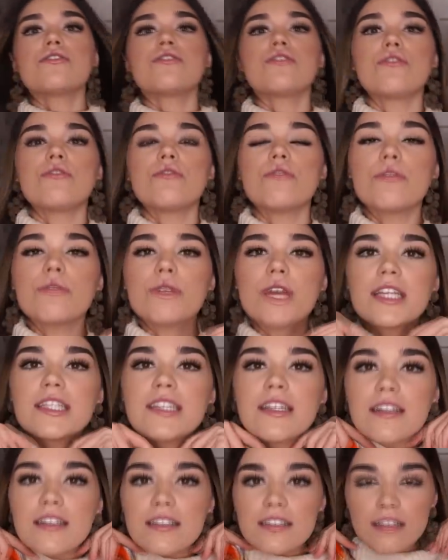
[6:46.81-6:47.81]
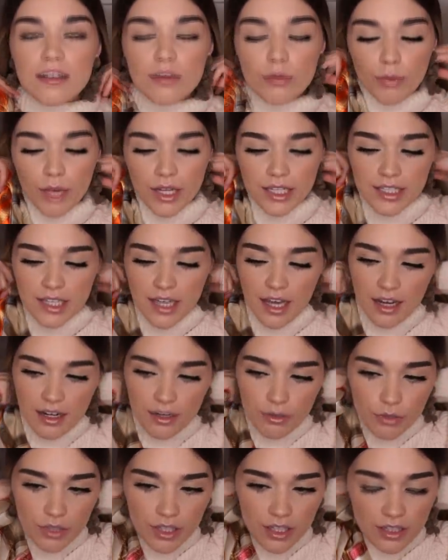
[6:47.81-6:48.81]
to create a little
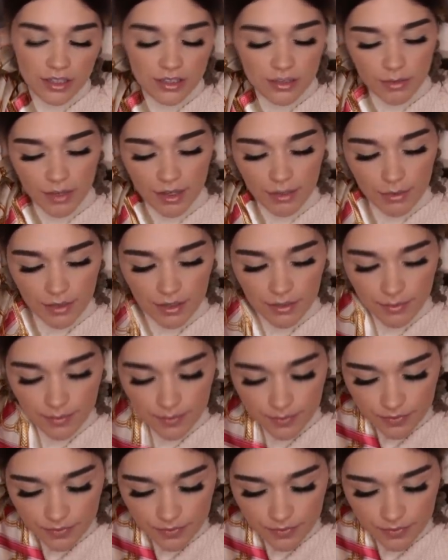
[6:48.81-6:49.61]
bandana with it maybe,